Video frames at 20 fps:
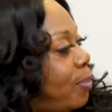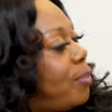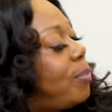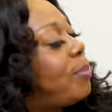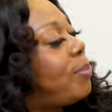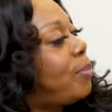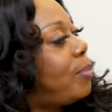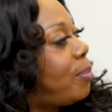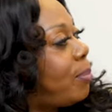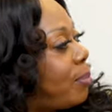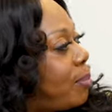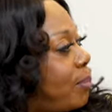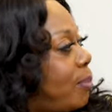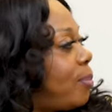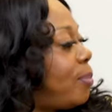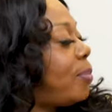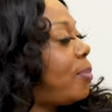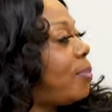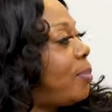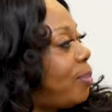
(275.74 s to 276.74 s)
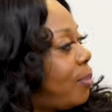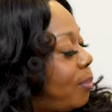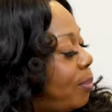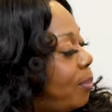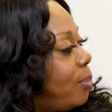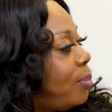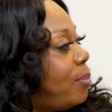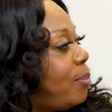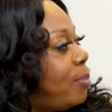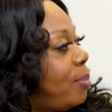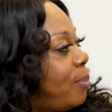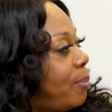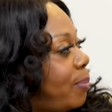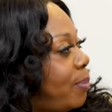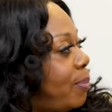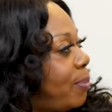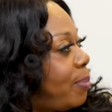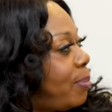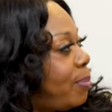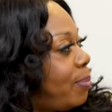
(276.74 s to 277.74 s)

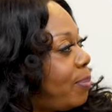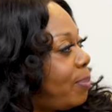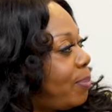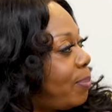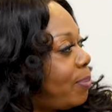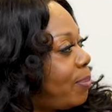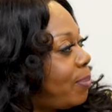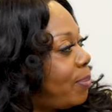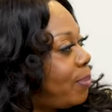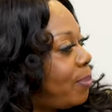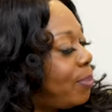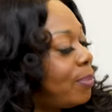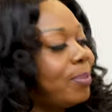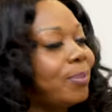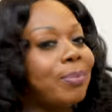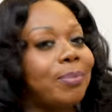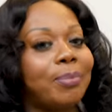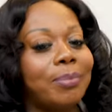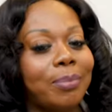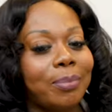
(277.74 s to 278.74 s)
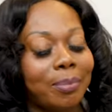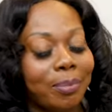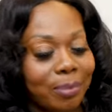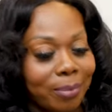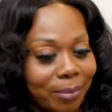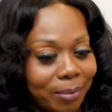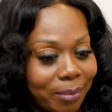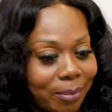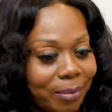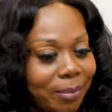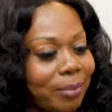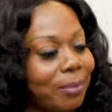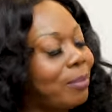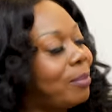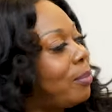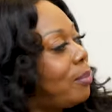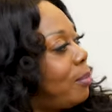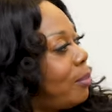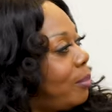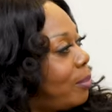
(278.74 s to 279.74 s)

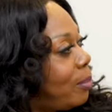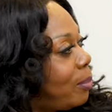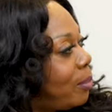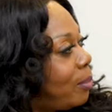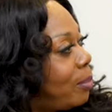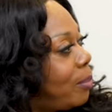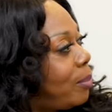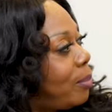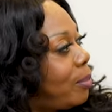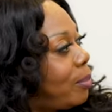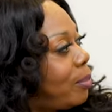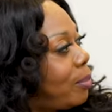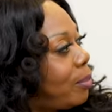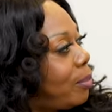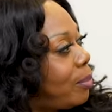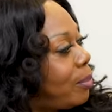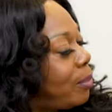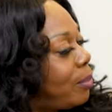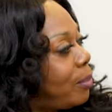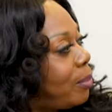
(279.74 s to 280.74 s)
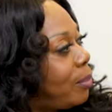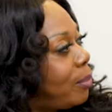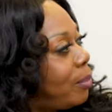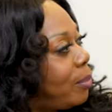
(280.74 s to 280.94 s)
[no speech]